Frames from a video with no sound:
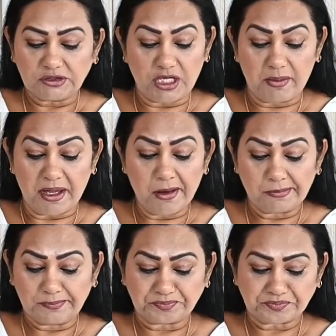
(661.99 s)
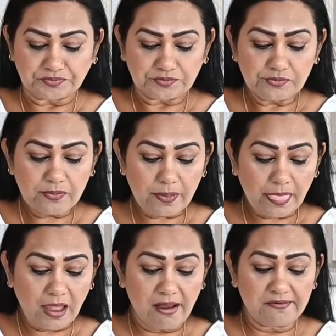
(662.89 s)
Yummy,
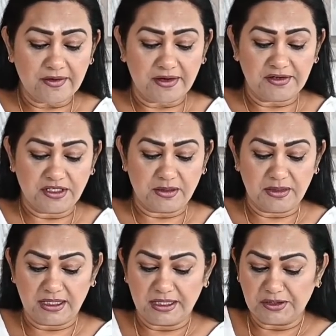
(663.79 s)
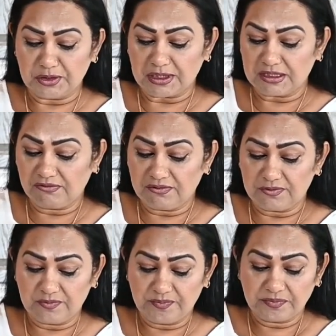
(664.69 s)
very yummy, and you can
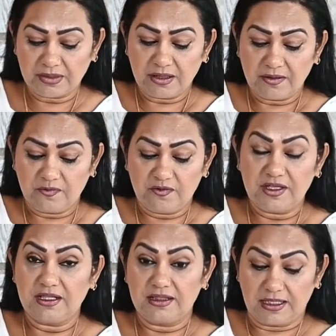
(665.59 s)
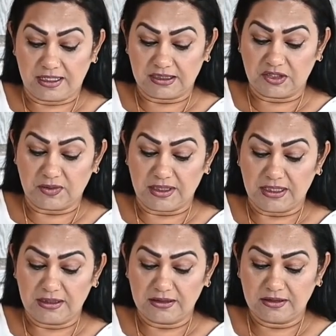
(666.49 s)
feel that
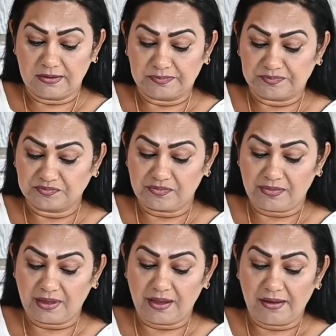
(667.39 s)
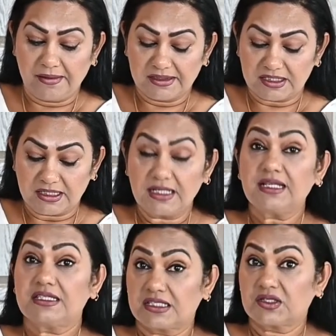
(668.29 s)
green. Still,
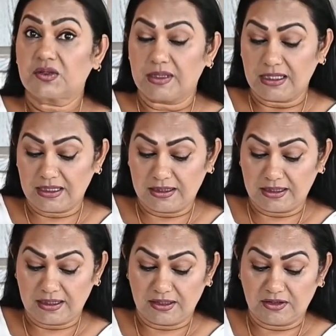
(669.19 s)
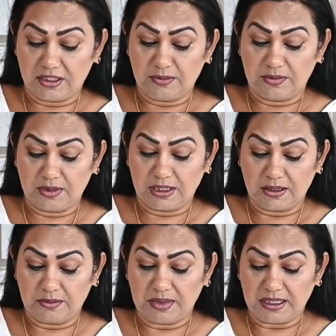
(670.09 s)
it's green. The green
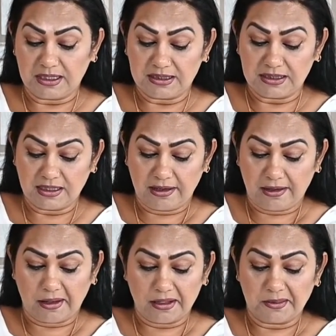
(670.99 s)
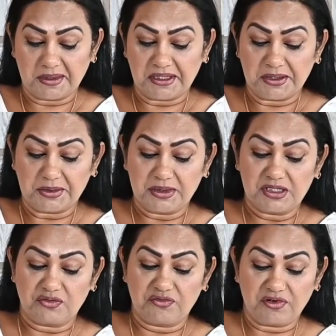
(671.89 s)
peas and the potato
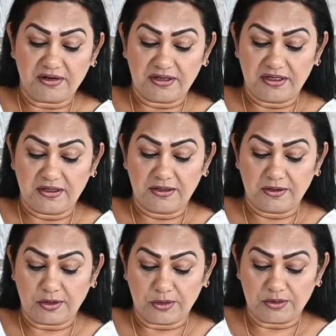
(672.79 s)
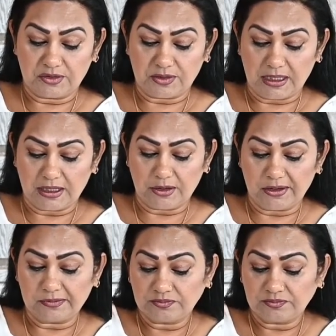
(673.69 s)
is very cooked, really good.